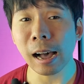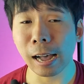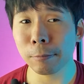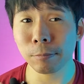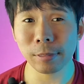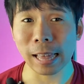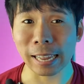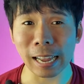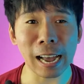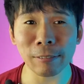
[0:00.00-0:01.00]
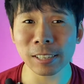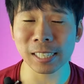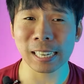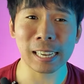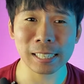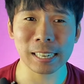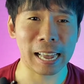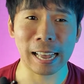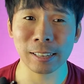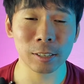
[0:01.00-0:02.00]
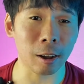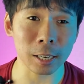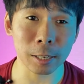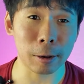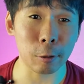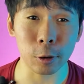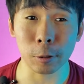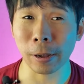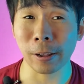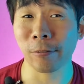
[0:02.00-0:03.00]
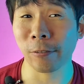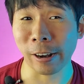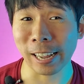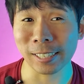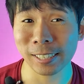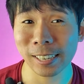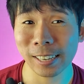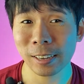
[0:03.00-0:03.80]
that I've discussed and talked about with my friends.